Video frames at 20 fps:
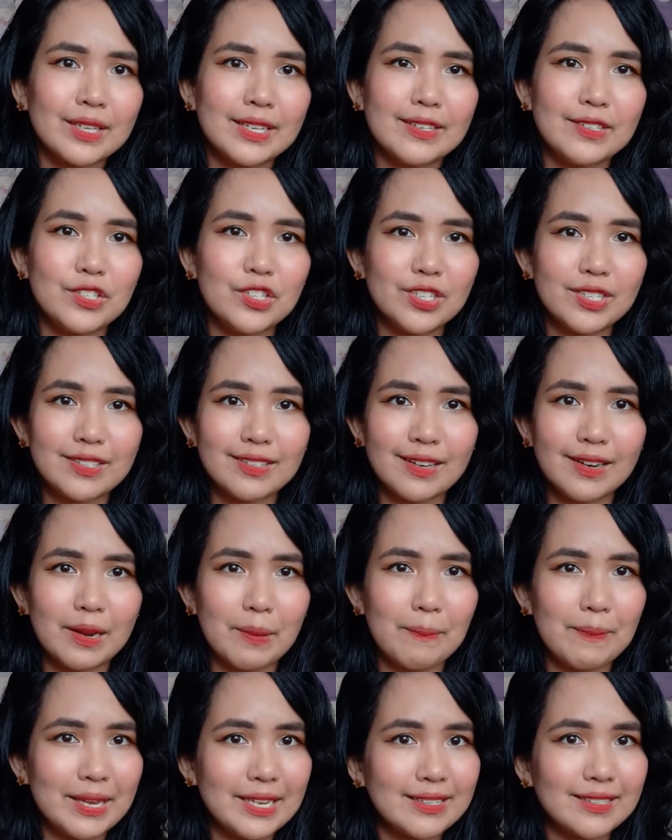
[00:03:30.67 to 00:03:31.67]
he's just an
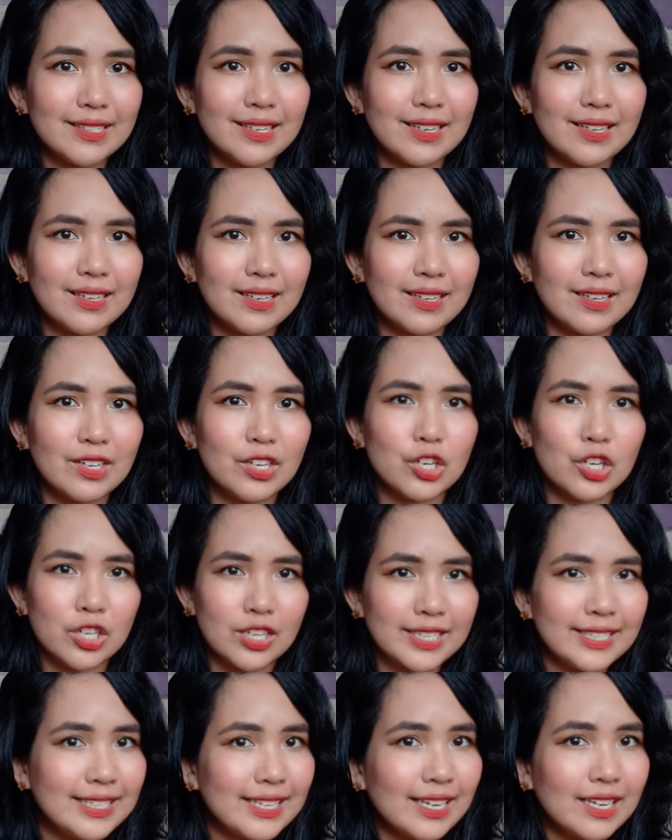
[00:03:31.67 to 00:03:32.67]
amazing
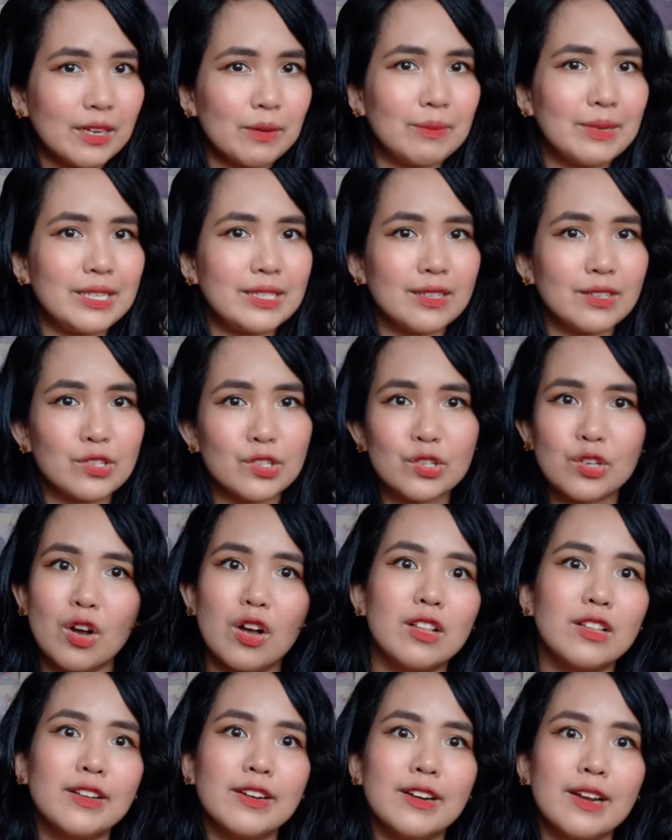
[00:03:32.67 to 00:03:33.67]
critic, amazing
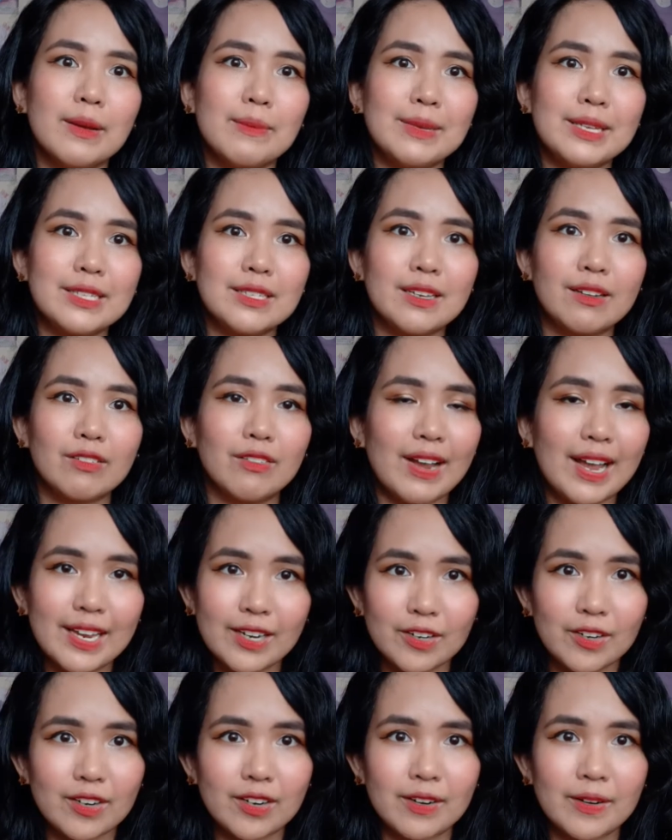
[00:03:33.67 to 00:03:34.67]
scholar, amazing
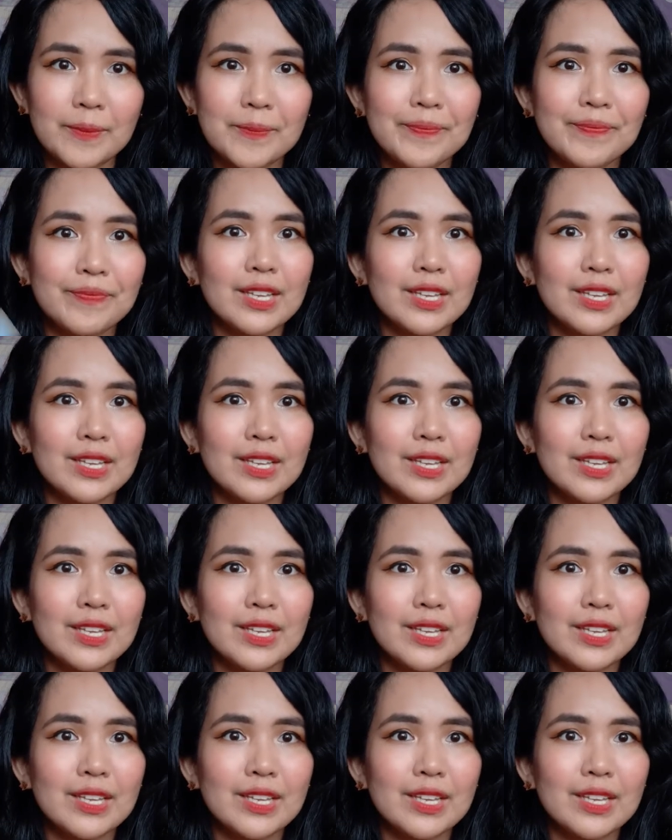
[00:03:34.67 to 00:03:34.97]
writer.